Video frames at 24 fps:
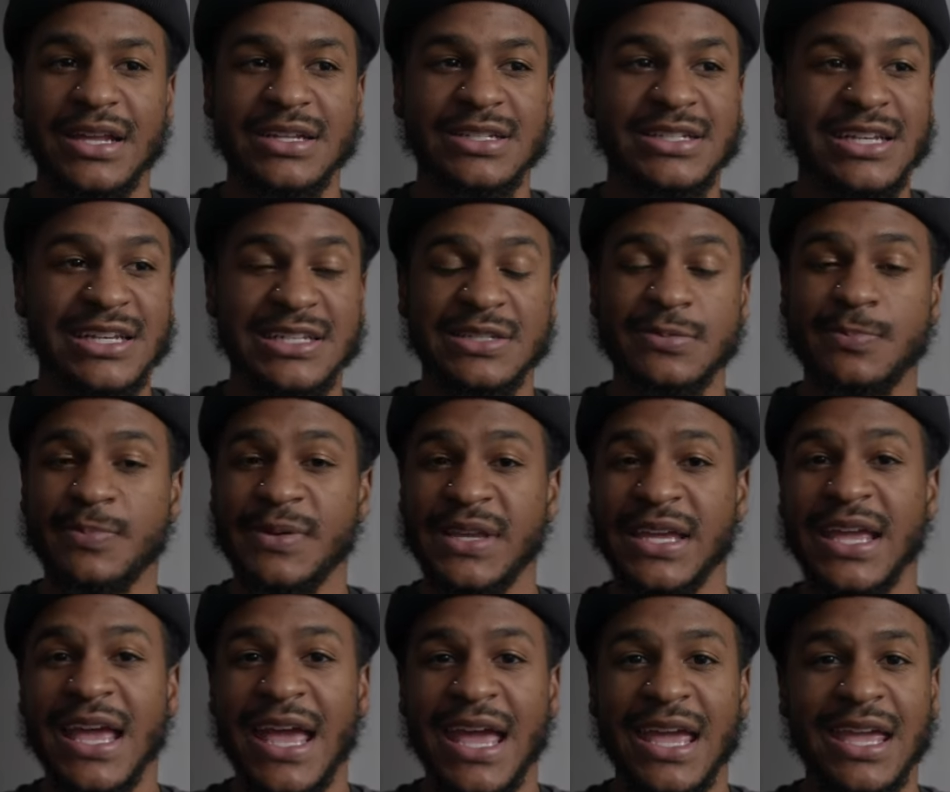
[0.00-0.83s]
just
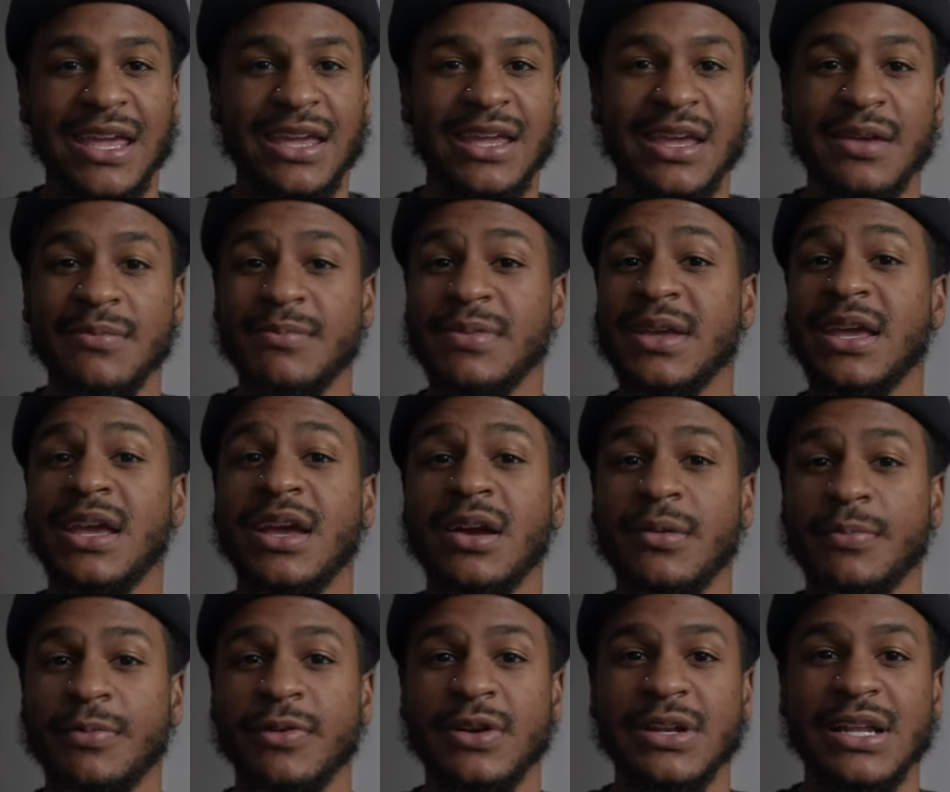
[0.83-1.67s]
PAing and
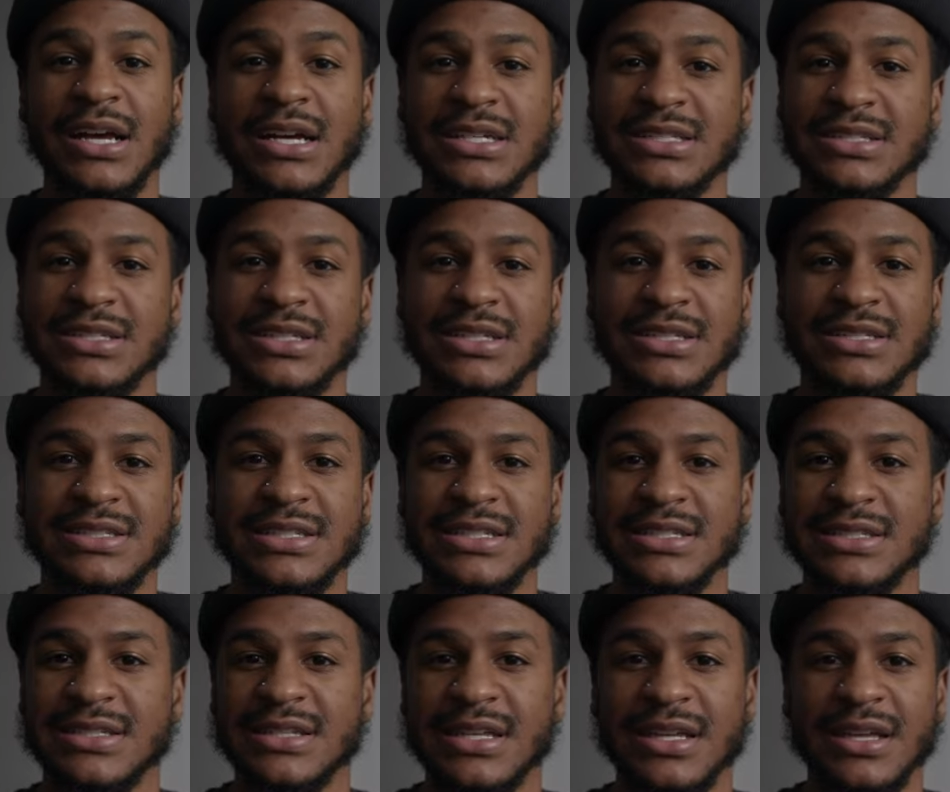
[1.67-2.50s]
being a production
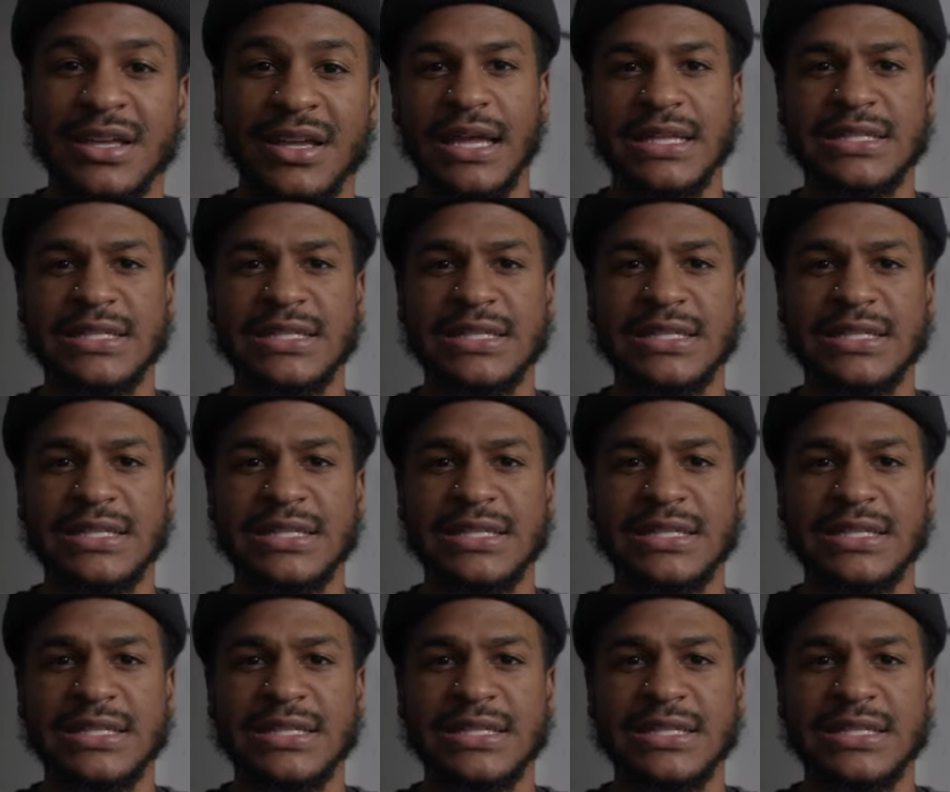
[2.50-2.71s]
assistant.